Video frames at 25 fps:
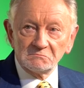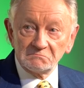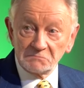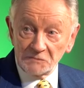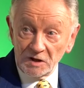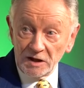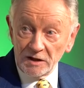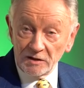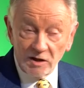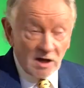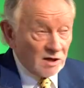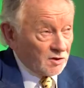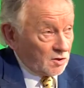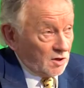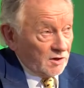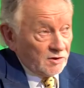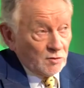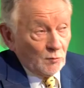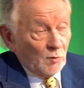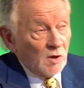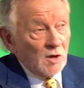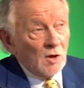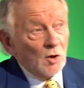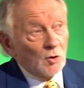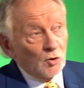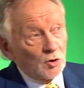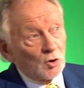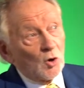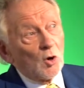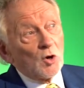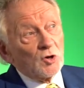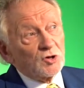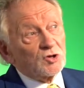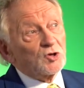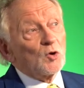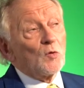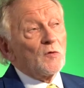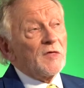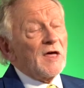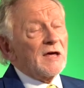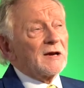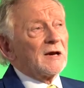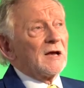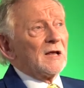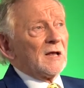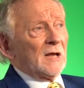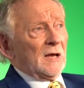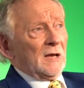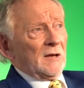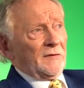That, I, I, fair you know, so that
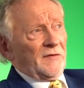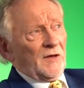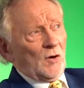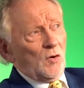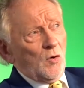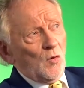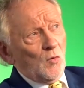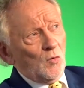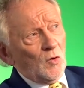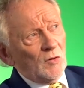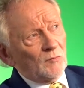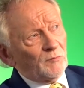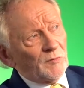the whole,